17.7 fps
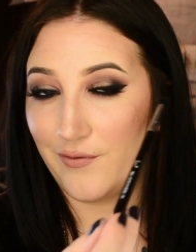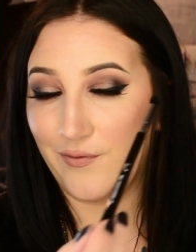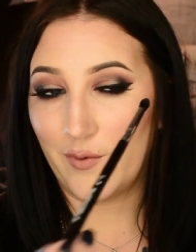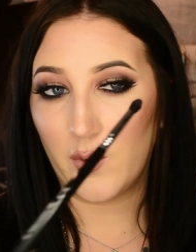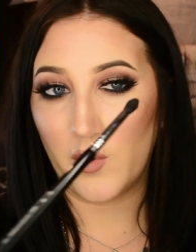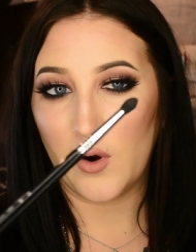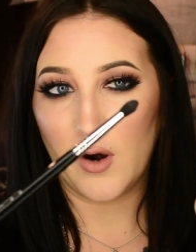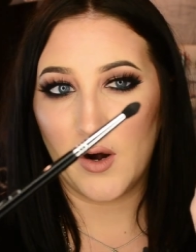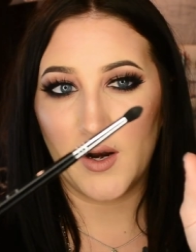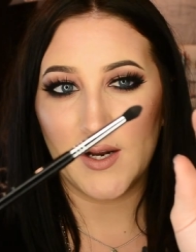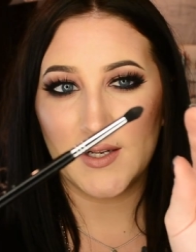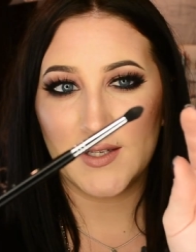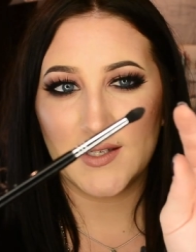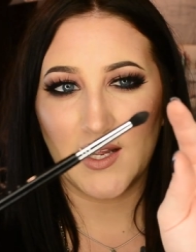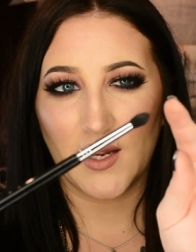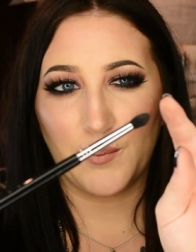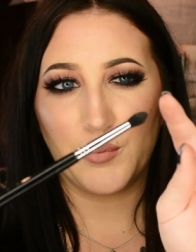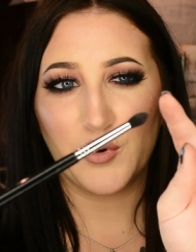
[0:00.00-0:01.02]
For
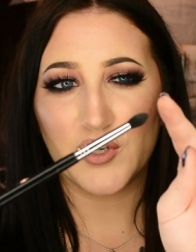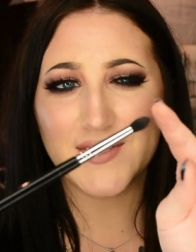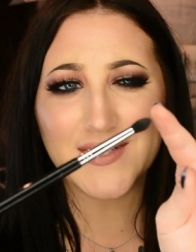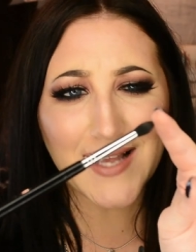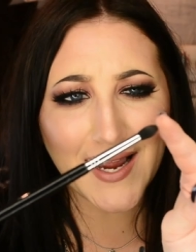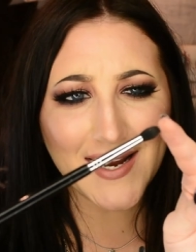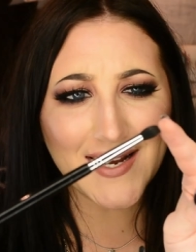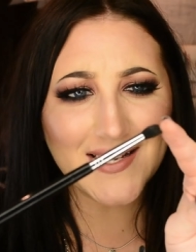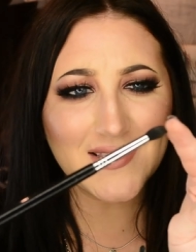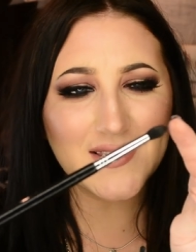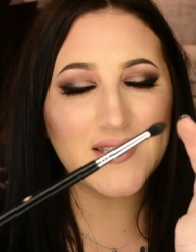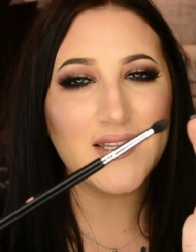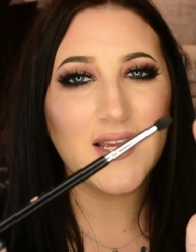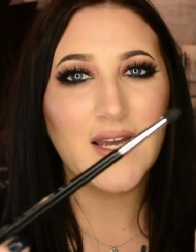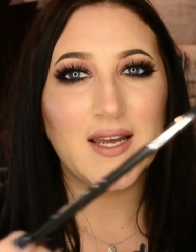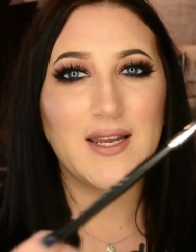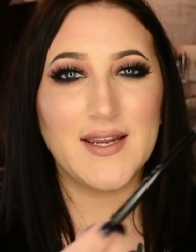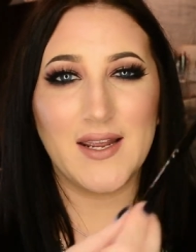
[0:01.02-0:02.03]
it's like precise,
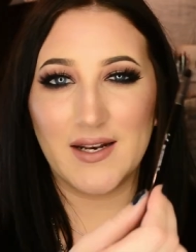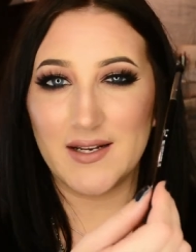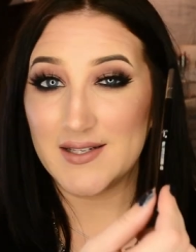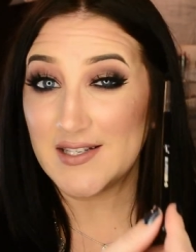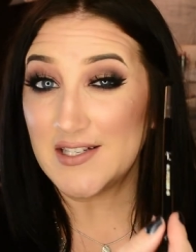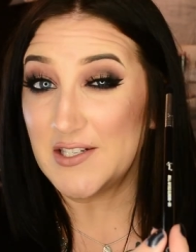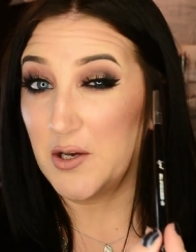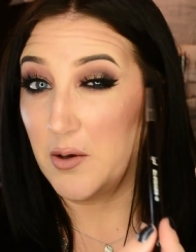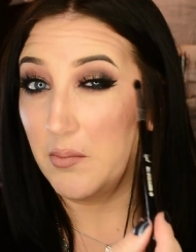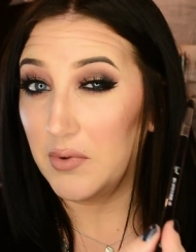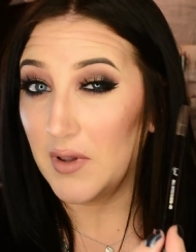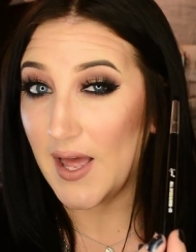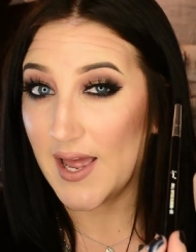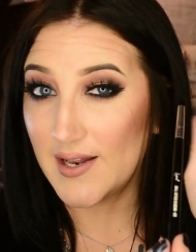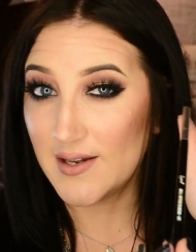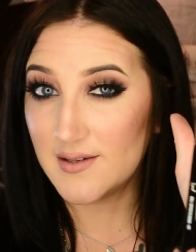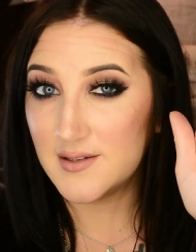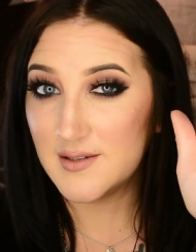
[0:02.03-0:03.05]
yet it still
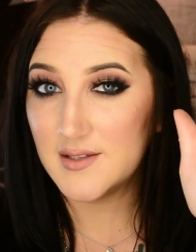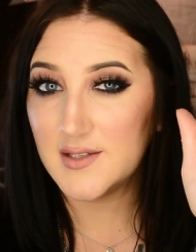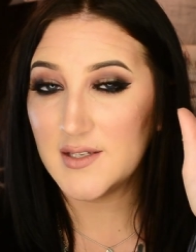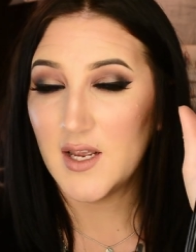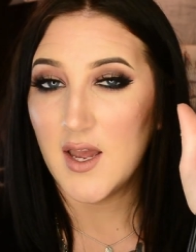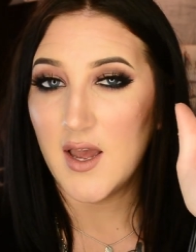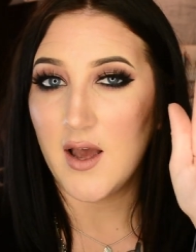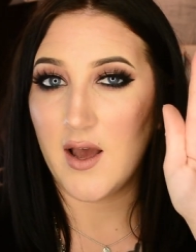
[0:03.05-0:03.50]
blends,